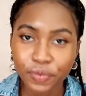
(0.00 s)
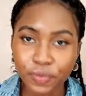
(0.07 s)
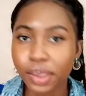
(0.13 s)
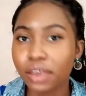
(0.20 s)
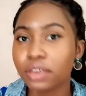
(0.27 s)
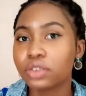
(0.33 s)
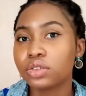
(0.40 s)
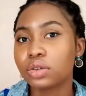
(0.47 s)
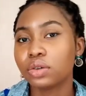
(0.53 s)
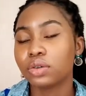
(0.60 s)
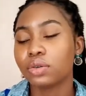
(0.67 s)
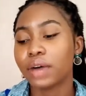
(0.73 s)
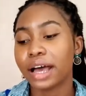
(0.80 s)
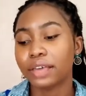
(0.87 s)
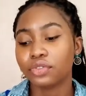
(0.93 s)
So
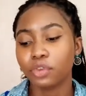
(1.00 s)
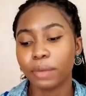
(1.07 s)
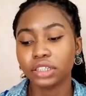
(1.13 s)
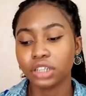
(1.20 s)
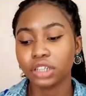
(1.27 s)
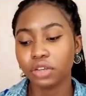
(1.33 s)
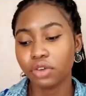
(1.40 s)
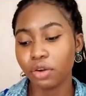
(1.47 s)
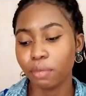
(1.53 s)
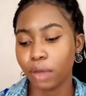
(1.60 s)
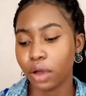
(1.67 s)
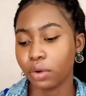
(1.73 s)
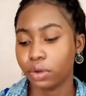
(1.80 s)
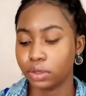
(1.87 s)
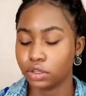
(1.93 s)
as for my general remark on
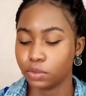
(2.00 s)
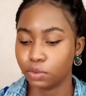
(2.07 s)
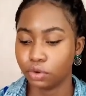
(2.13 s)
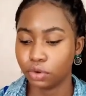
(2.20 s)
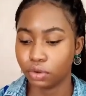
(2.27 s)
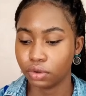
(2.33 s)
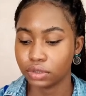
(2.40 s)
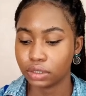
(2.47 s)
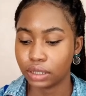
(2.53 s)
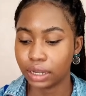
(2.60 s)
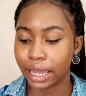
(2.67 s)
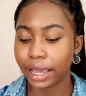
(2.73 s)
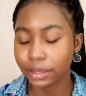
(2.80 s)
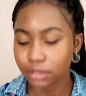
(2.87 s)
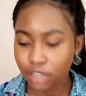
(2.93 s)
this product, like I
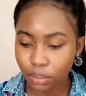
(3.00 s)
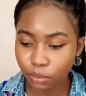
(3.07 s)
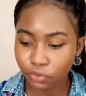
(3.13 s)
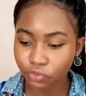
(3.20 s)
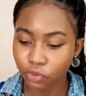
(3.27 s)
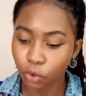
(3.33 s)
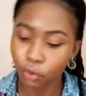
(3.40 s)
said before,